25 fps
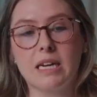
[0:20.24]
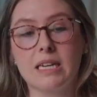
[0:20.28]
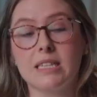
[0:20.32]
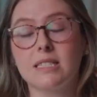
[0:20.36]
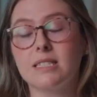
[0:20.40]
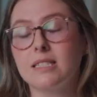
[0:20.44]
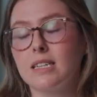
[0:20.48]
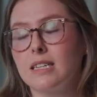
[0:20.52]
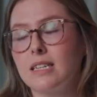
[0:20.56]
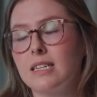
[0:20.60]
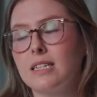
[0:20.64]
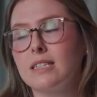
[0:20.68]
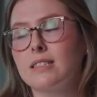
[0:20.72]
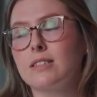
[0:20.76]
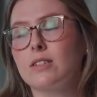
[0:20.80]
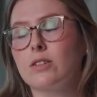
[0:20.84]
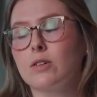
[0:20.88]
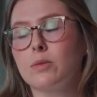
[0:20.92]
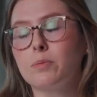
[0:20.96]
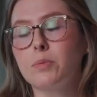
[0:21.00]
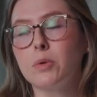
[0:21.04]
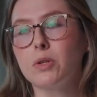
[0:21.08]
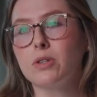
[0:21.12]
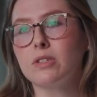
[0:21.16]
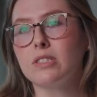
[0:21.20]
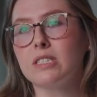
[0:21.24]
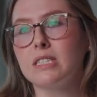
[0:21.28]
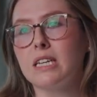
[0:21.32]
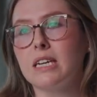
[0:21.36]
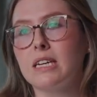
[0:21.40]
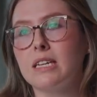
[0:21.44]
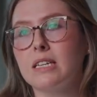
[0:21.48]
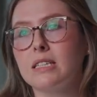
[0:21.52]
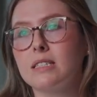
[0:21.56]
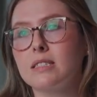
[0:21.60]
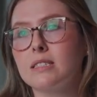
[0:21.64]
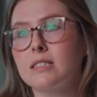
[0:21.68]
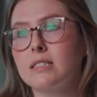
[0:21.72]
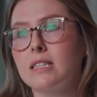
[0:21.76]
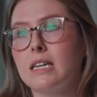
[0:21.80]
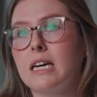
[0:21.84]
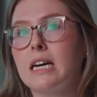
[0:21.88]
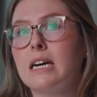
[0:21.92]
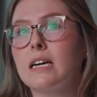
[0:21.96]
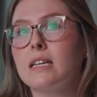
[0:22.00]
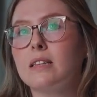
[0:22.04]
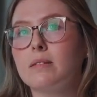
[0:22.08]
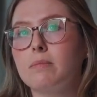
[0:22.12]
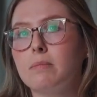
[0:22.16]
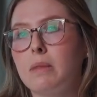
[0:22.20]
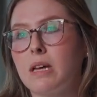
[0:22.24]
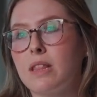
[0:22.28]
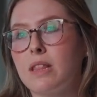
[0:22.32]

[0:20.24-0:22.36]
I studied computer science and